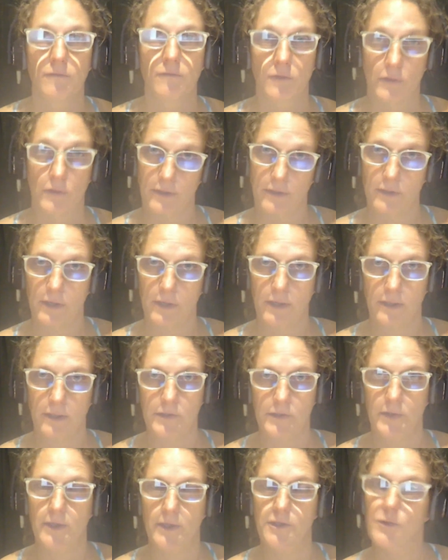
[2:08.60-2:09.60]
For
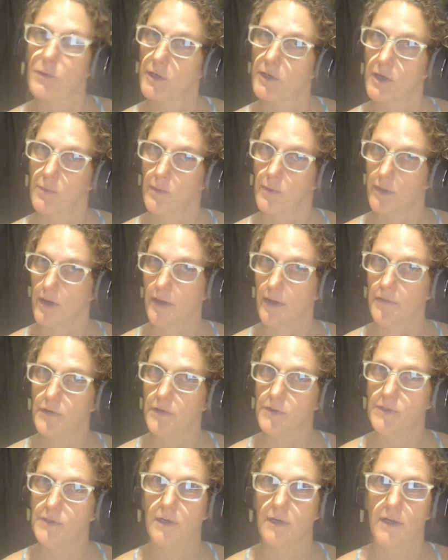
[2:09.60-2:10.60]
illustrators working with
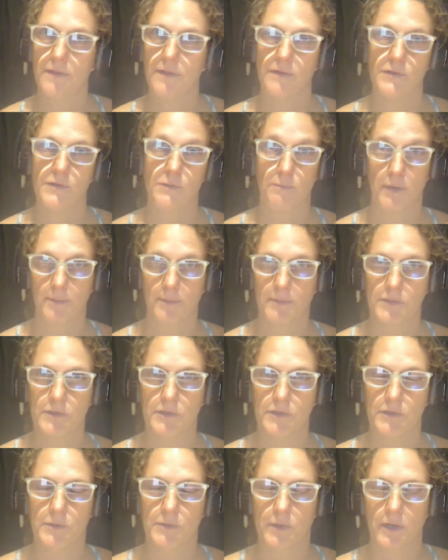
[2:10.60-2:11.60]
authors, and authors and
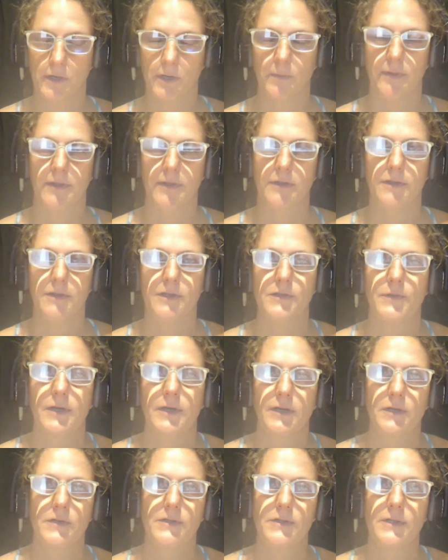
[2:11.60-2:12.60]
publishers working with
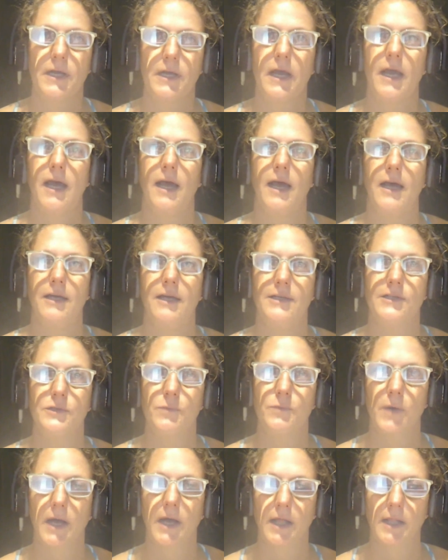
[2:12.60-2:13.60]
illustrators,
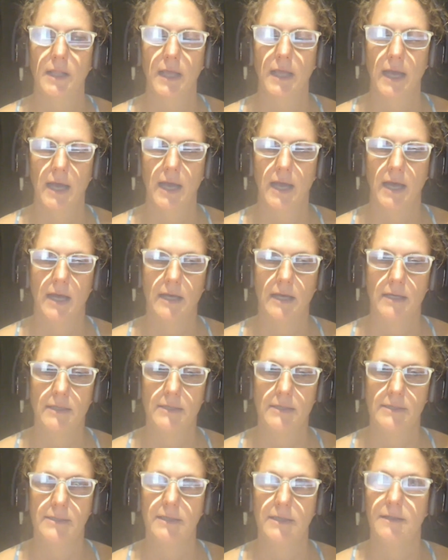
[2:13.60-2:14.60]
as well
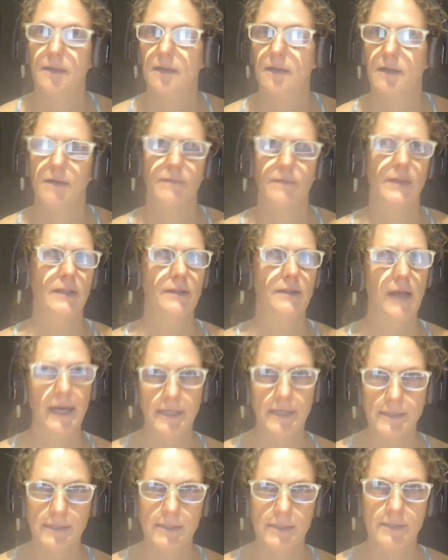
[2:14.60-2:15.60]
as kind of the
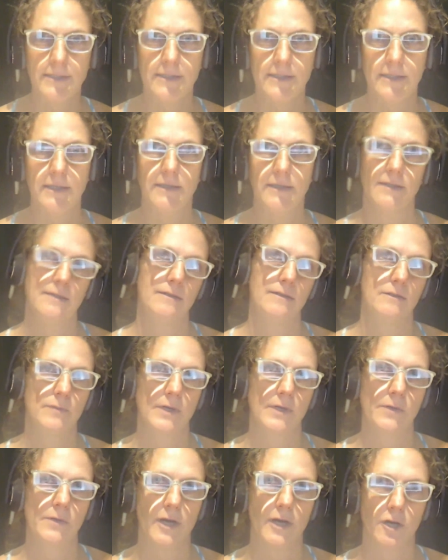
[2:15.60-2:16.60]

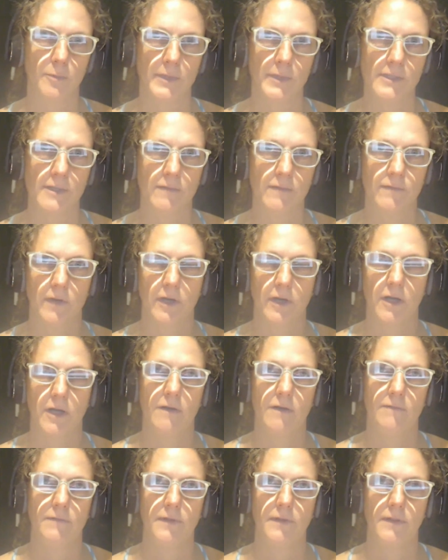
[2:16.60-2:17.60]
licensing requirements
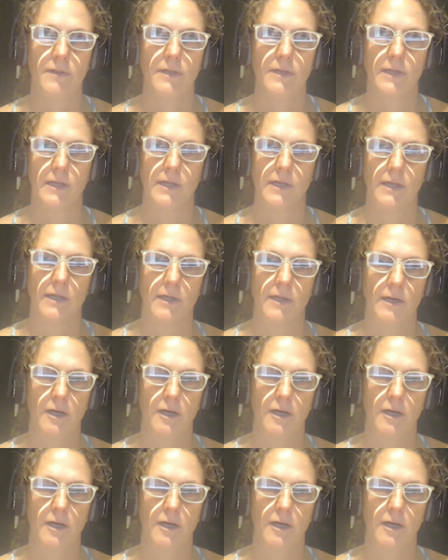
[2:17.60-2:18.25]
involved, the